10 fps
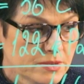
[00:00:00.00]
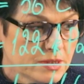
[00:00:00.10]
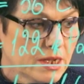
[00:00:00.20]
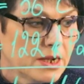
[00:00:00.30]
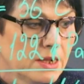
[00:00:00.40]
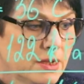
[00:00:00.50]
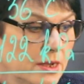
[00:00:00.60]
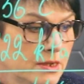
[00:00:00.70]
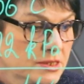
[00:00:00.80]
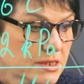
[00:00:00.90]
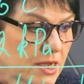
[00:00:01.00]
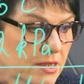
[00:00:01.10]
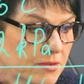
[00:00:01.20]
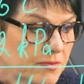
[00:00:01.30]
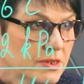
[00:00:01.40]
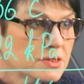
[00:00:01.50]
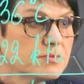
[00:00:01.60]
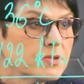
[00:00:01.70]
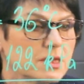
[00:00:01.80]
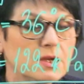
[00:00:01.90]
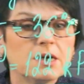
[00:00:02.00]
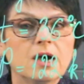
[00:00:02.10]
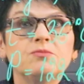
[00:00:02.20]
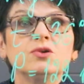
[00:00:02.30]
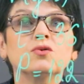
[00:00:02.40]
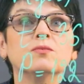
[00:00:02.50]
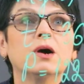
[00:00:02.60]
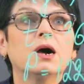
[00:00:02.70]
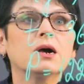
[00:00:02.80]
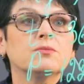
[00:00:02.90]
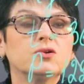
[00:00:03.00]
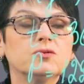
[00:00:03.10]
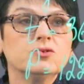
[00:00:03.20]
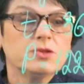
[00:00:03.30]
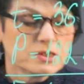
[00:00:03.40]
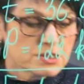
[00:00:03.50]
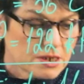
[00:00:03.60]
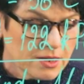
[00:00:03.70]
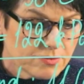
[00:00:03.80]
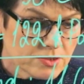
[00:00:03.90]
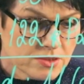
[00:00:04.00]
by respectively the volume, and we have a volume of 30